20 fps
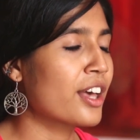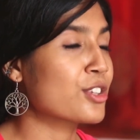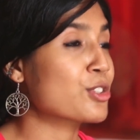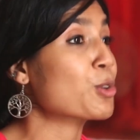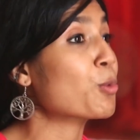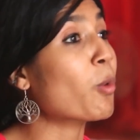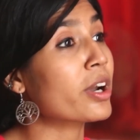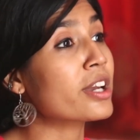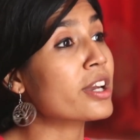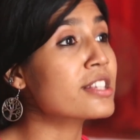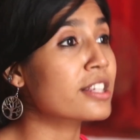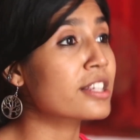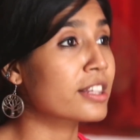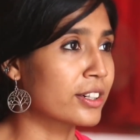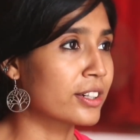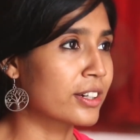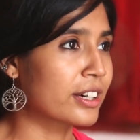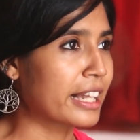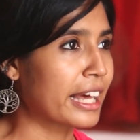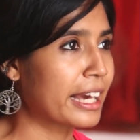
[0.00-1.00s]
So what does it
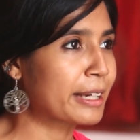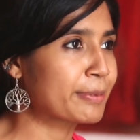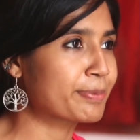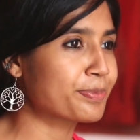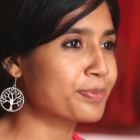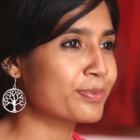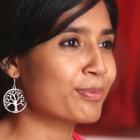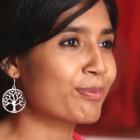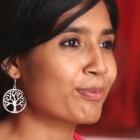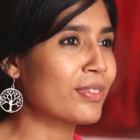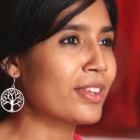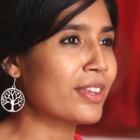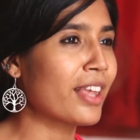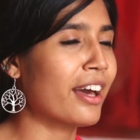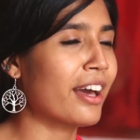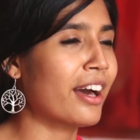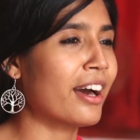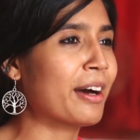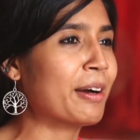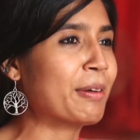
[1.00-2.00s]
look like?
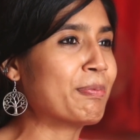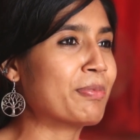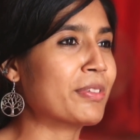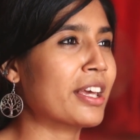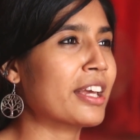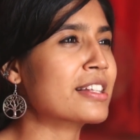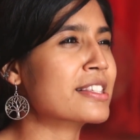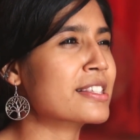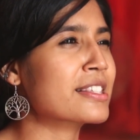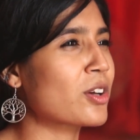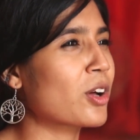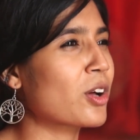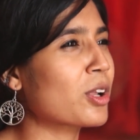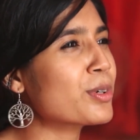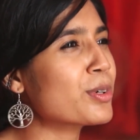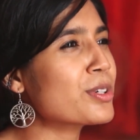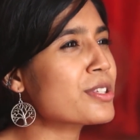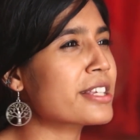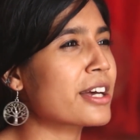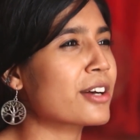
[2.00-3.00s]
It
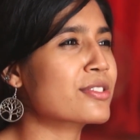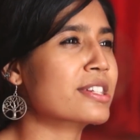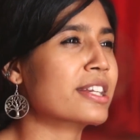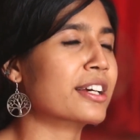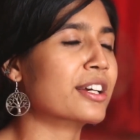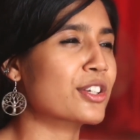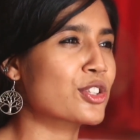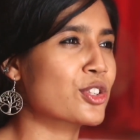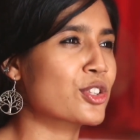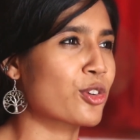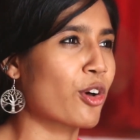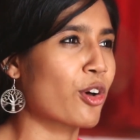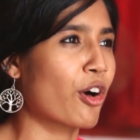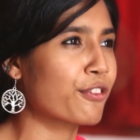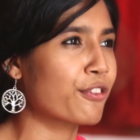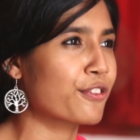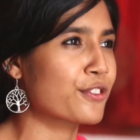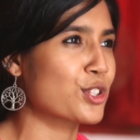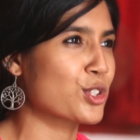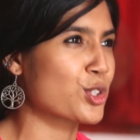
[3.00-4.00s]
almost sounds like a
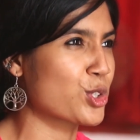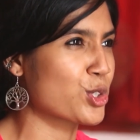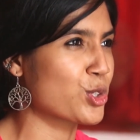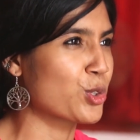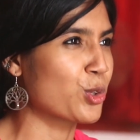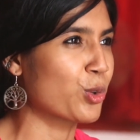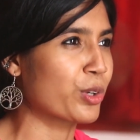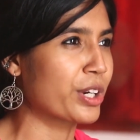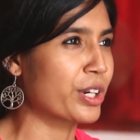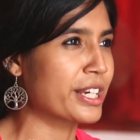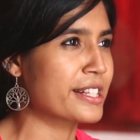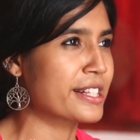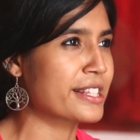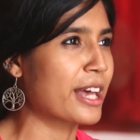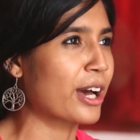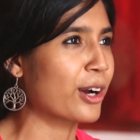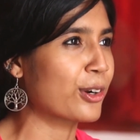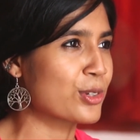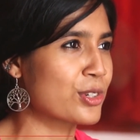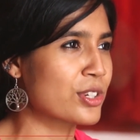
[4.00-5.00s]
soft snoring
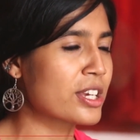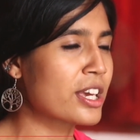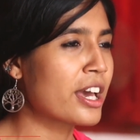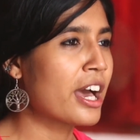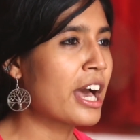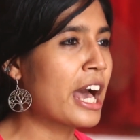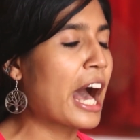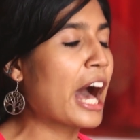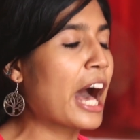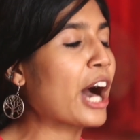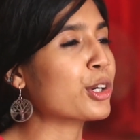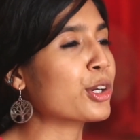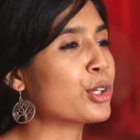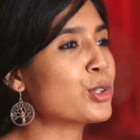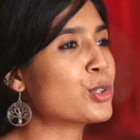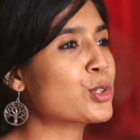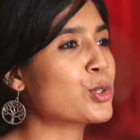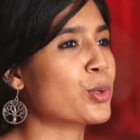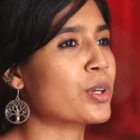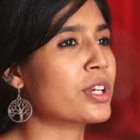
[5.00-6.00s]
sound. How you
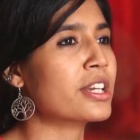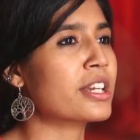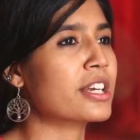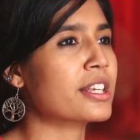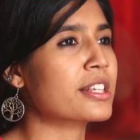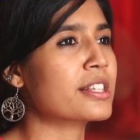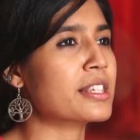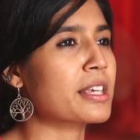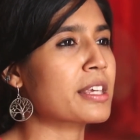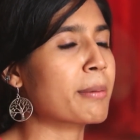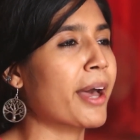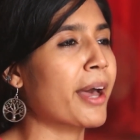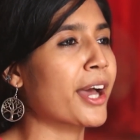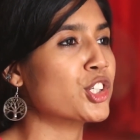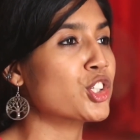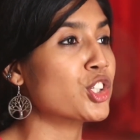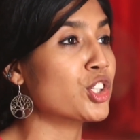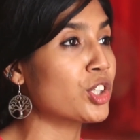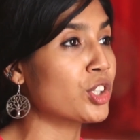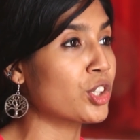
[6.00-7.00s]
do it is,
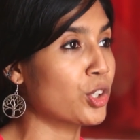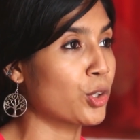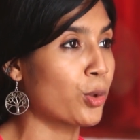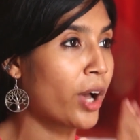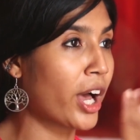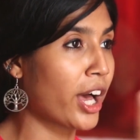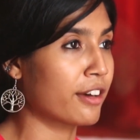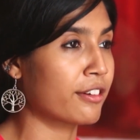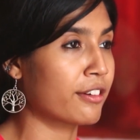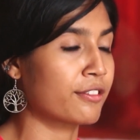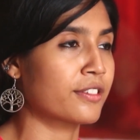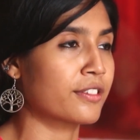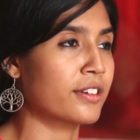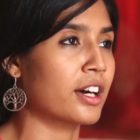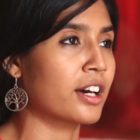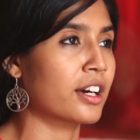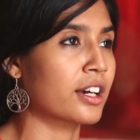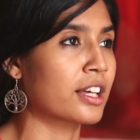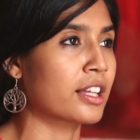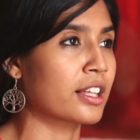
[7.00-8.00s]
imagine you have
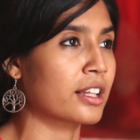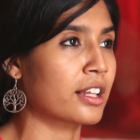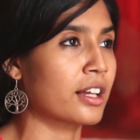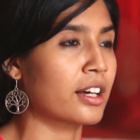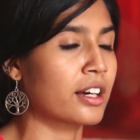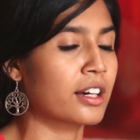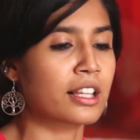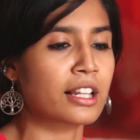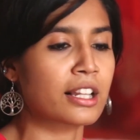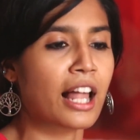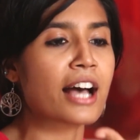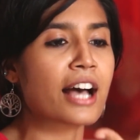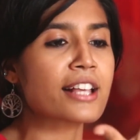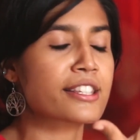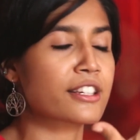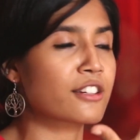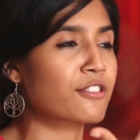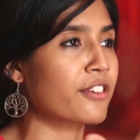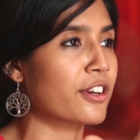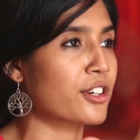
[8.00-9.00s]
a
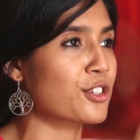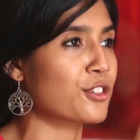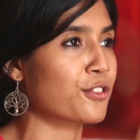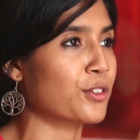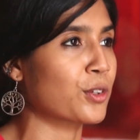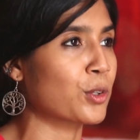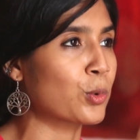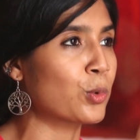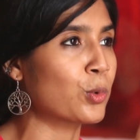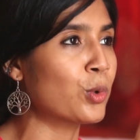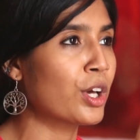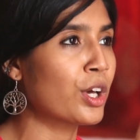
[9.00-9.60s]
glass in front of you